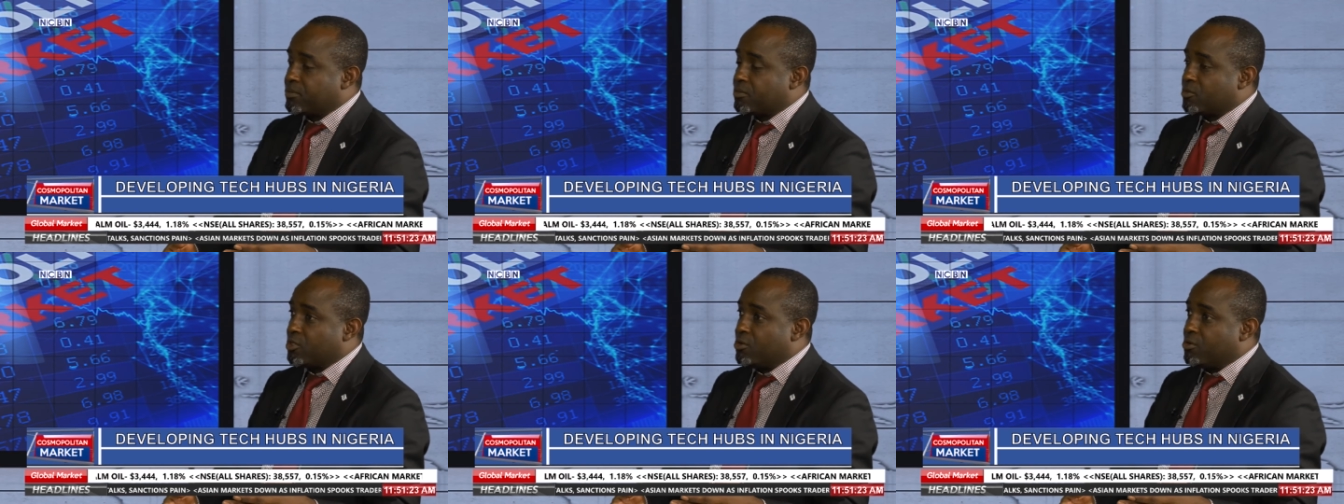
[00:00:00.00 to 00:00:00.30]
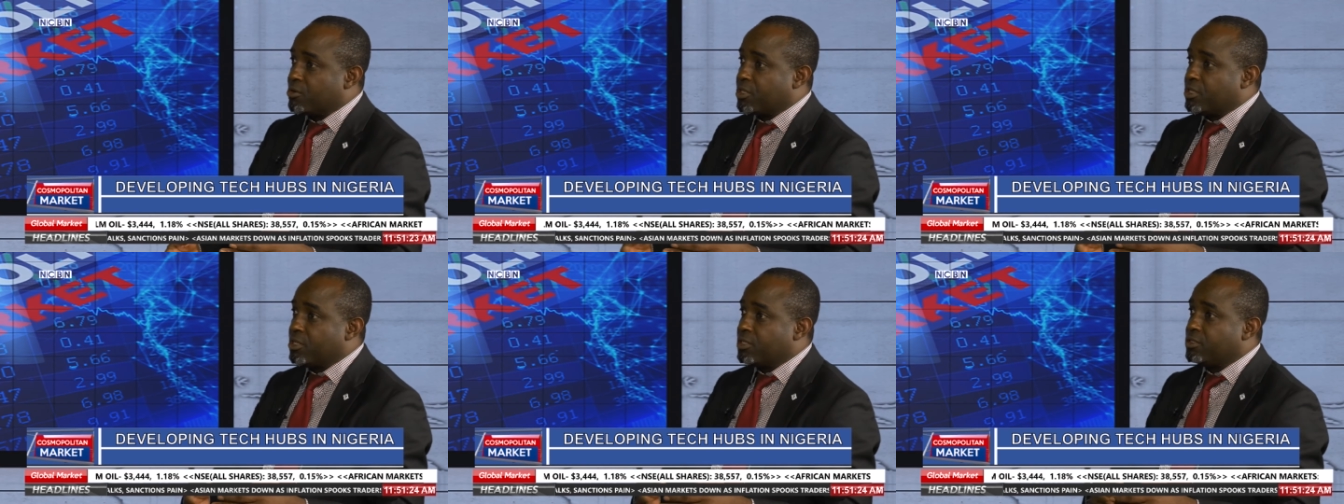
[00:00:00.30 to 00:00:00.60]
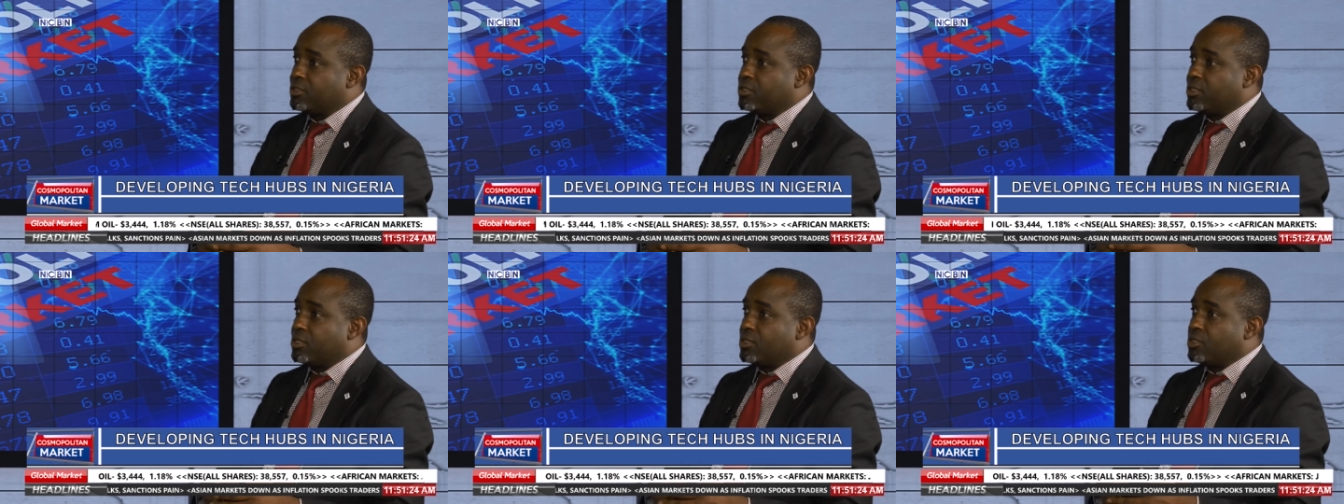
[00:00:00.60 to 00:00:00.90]
Okay,
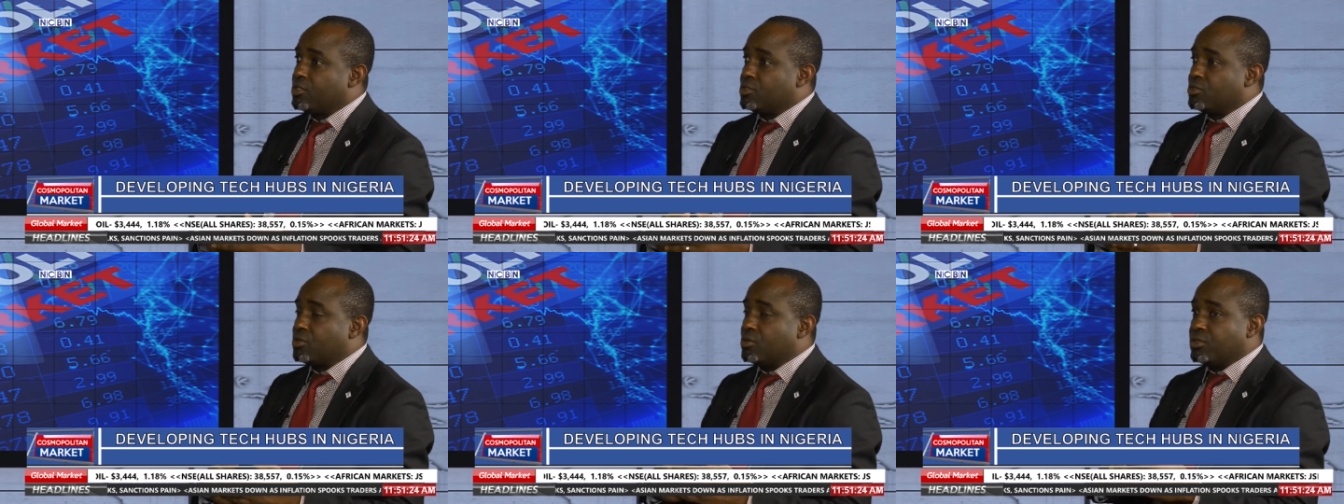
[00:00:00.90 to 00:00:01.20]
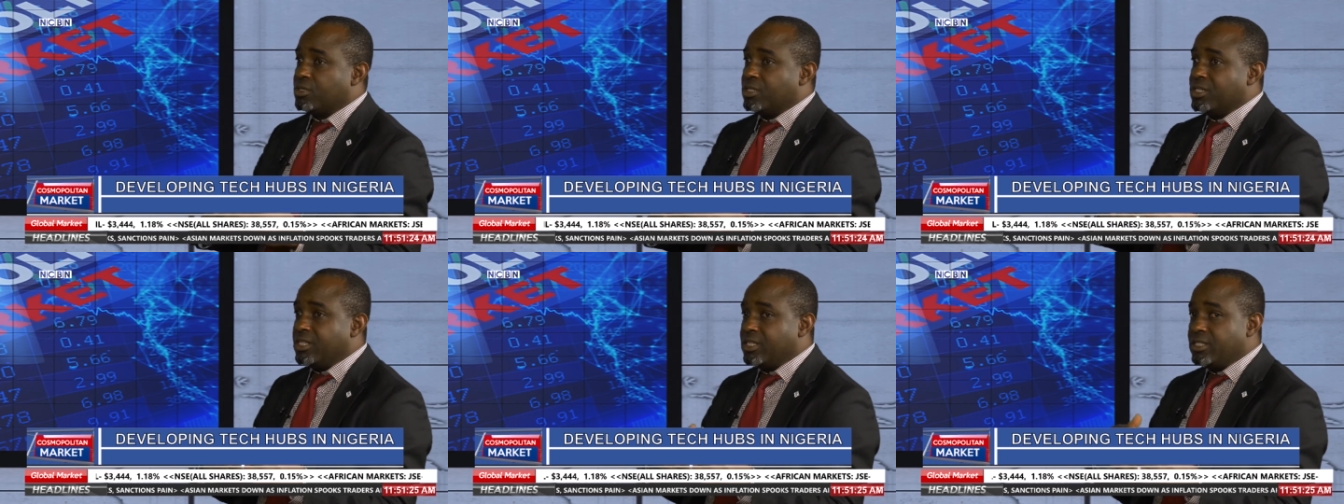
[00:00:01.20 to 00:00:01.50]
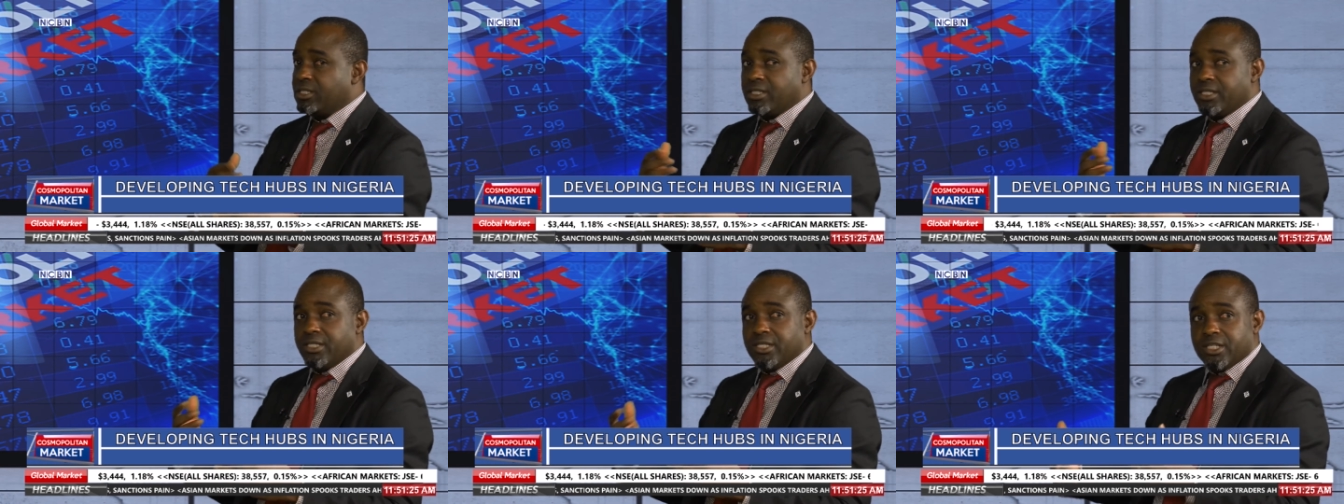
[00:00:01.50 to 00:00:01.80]
so
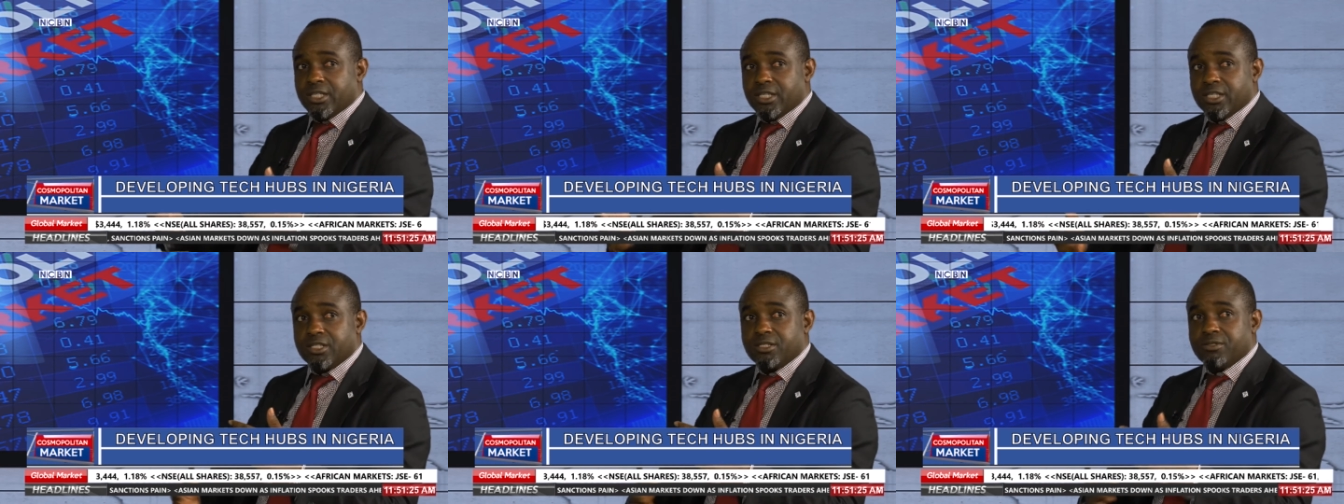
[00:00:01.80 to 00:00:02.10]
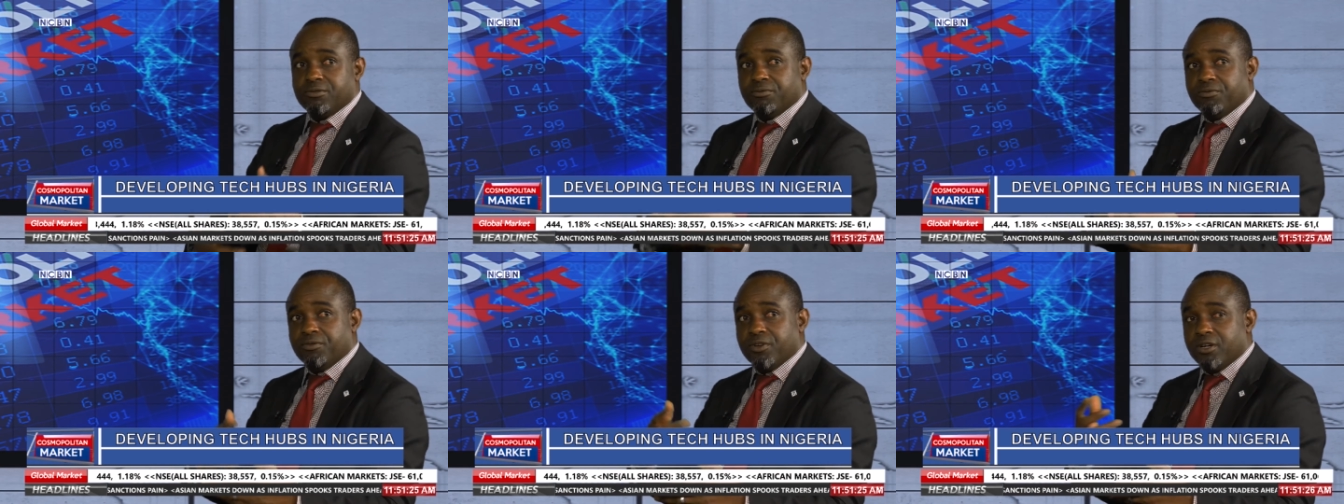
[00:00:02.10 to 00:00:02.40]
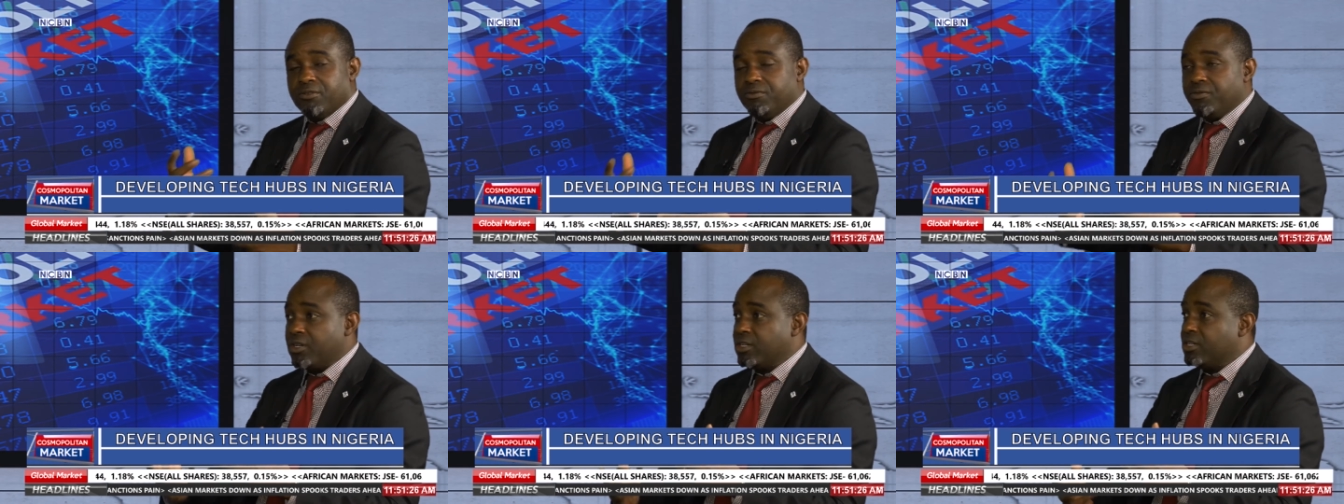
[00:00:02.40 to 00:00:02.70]
this is very, very